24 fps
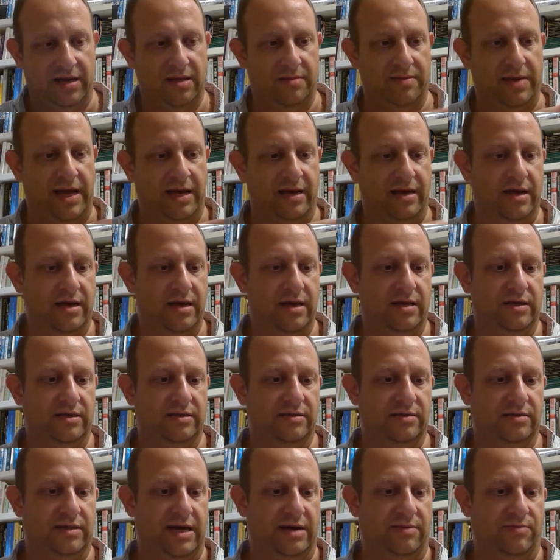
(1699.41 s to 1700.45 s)
So that one
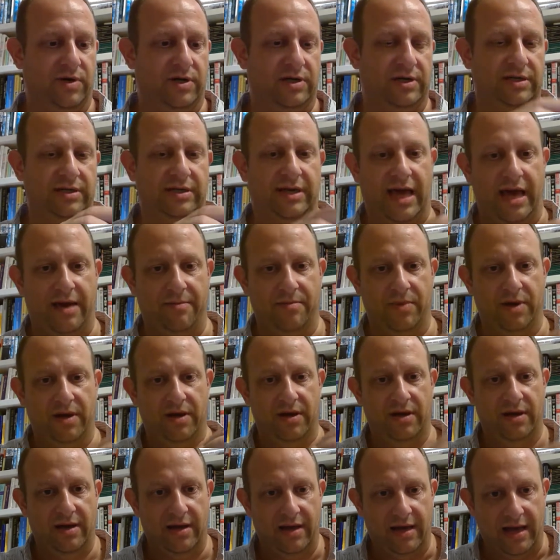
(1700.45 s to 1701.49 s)
is Chem
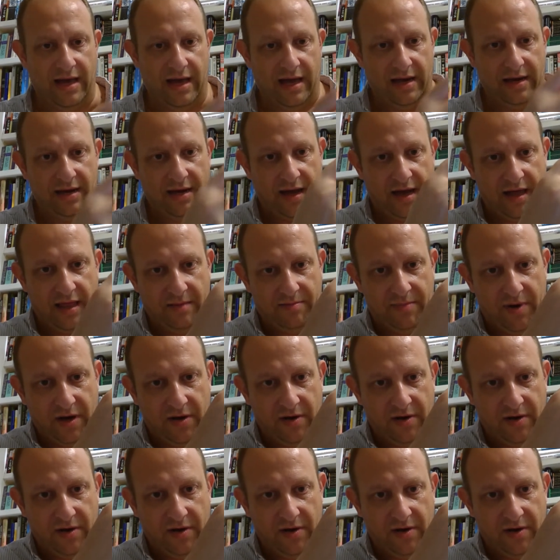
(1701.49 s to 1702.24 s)
and Other Poems,